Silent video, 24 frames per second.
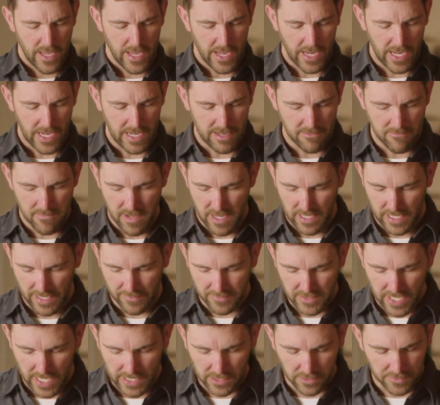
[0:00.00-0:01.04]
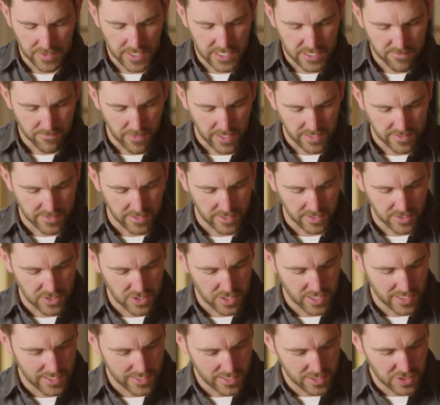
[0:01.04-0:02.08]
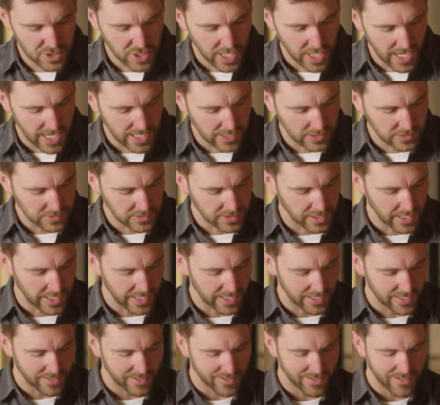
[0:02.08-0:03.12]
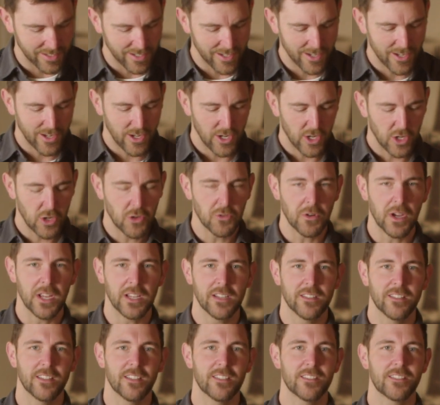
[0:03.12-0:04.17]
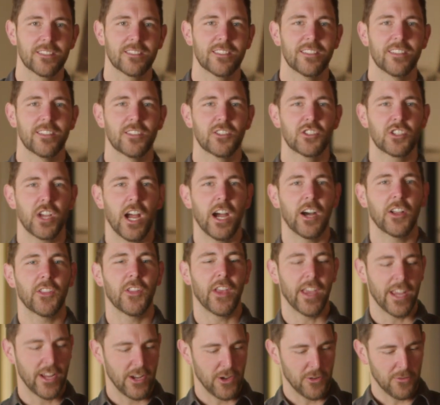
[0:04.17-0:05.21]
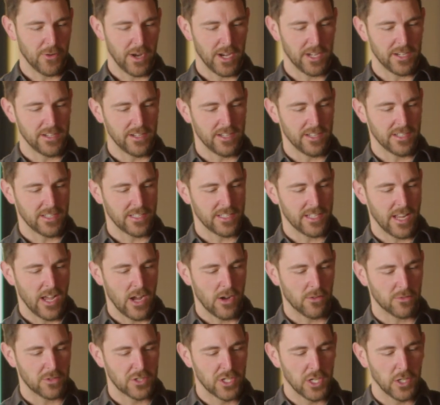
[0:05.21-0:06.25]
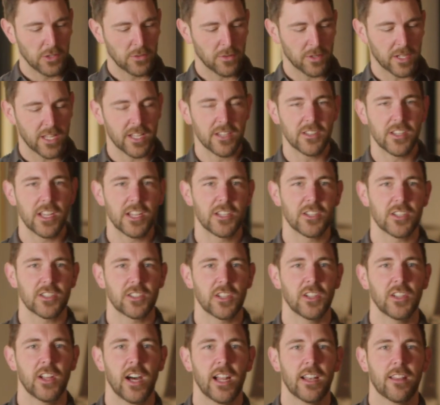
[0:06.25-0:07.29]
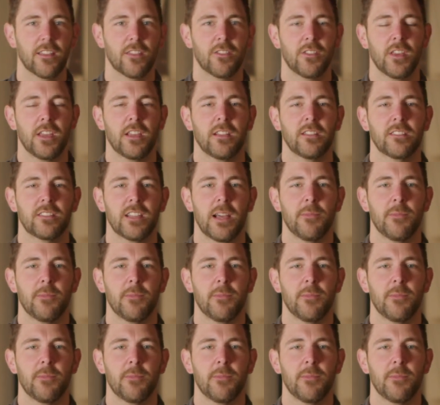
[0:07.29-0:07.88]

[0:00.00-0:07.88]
Amen. I've titled this message, Childlike Greatness. Childlike greatness. Now, children can teach us a lot of things.